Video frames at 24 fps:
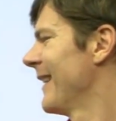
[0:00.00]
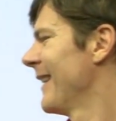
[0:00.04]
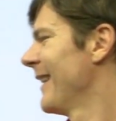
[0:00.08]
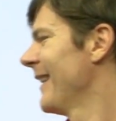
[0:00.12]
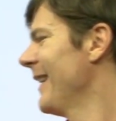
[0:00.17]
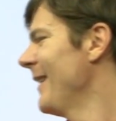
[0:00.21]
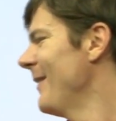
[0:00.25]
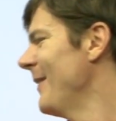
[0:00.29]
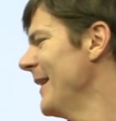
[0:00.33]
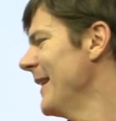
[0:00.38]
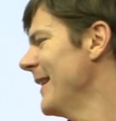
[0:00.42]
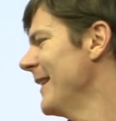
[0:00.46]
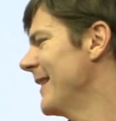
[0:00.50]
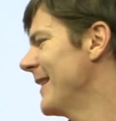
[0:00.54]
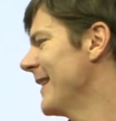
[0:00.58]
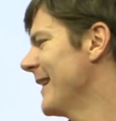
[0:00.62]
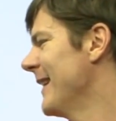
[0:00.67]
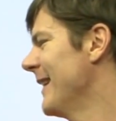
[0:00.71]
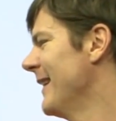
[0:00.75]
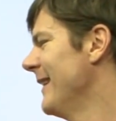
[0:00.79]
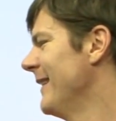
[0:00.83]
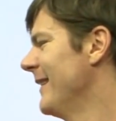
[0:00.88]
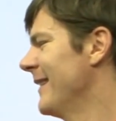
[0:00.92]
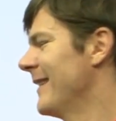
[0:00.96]
Living
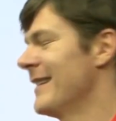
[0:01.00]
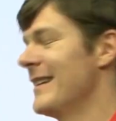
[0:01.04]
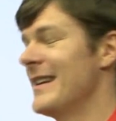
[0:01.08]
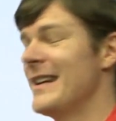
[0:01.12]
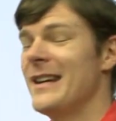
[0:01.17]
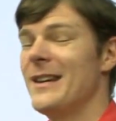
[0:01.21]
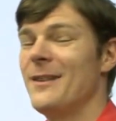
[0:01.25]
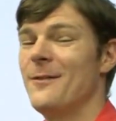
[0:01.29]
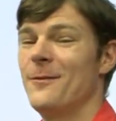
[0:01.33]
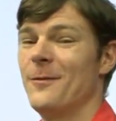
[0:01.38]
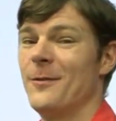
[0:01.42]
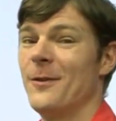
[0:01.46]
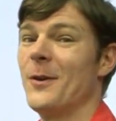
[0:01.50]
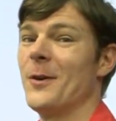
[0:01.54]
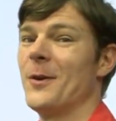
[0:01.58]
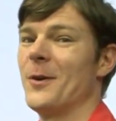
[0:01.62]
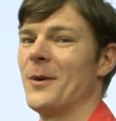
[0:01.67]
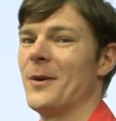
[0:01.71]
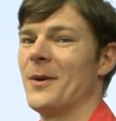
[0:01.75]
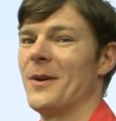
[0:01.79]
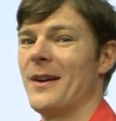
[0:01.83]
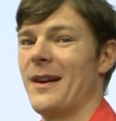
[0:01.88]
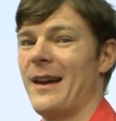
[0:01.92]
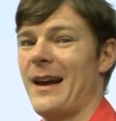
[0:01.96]
things need
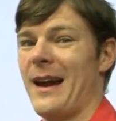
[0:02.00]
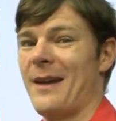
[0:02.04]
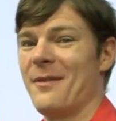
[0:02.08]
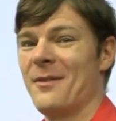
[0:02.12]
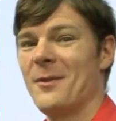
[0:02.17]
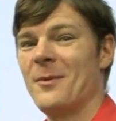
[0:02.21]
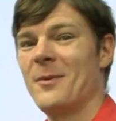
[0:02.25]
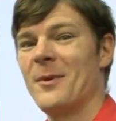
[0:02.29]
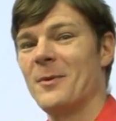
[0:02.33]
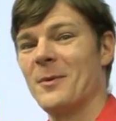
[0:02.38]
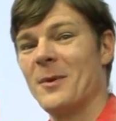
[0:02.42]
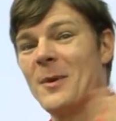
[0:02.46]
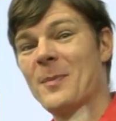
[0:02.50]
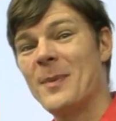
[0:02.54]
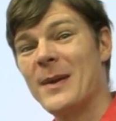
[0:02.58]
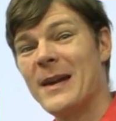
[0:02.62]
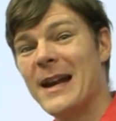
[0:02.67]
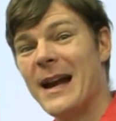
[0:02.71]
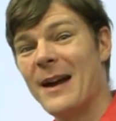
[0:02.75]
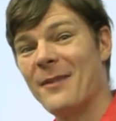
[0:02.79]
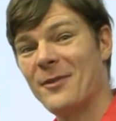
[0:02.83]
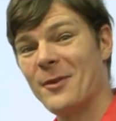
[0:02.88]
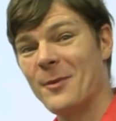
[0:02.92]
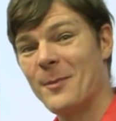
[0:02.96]
food. Everyone
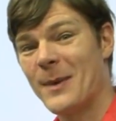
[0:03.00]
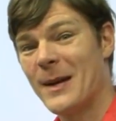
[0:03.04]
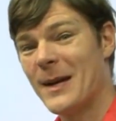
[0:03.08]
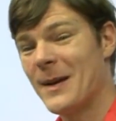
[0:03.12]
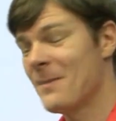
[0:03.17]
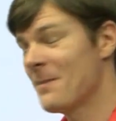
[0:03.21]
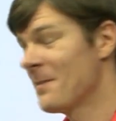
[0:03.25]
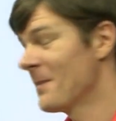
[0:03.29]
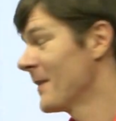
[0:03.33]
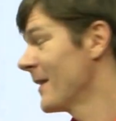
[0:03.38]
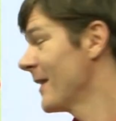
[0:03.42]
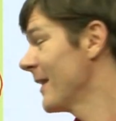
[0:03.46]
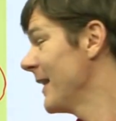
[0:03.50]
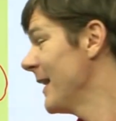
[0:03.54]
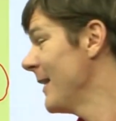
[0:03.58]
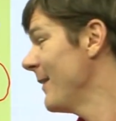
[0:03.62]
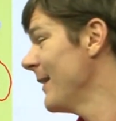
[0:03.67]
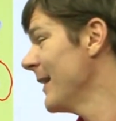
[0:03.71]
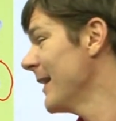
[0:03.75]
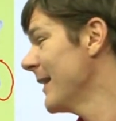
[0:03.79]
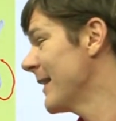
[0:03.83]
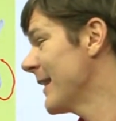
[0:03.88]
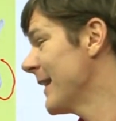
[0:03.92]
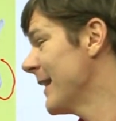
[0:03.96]
repeat after me.
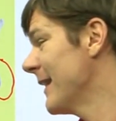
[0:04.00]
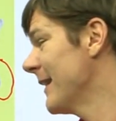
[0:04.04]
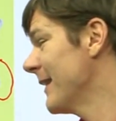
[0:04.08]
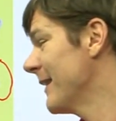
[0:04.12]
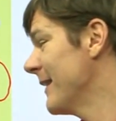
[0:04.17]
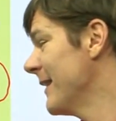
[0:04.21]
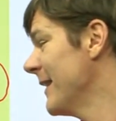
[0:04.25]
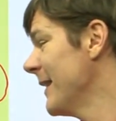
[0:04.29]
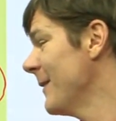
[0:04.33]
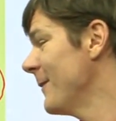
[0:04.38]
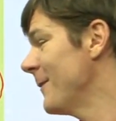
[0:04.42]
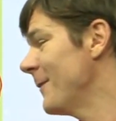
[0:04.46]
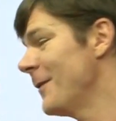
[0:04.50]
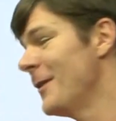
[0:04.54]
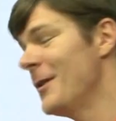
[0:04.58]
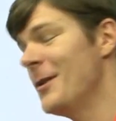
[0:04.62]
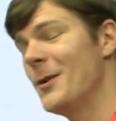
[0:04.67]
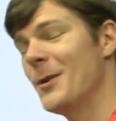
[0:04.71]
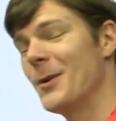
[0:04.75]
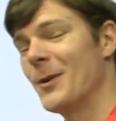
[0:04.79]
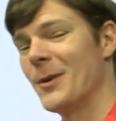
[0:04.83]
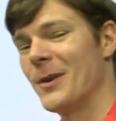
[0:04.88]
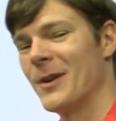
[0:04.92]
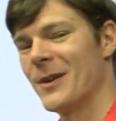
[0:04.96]
Living things need
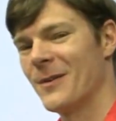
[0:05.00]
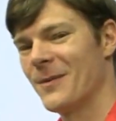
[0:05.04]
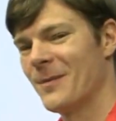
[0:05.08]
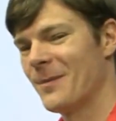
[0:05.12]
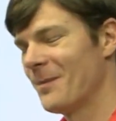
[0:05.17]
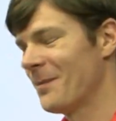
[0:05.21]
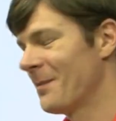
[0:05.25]
food.